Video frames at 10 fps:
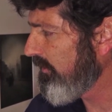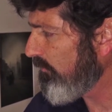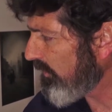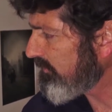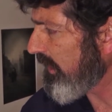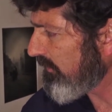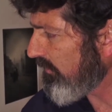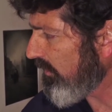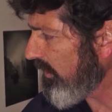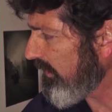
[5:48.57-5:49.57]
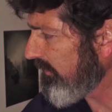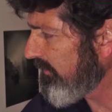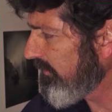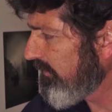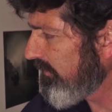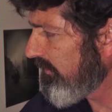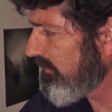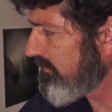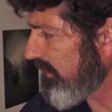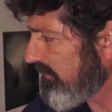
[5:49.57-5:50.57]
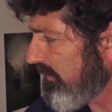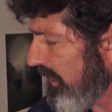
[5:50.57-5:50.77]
what has that guy said to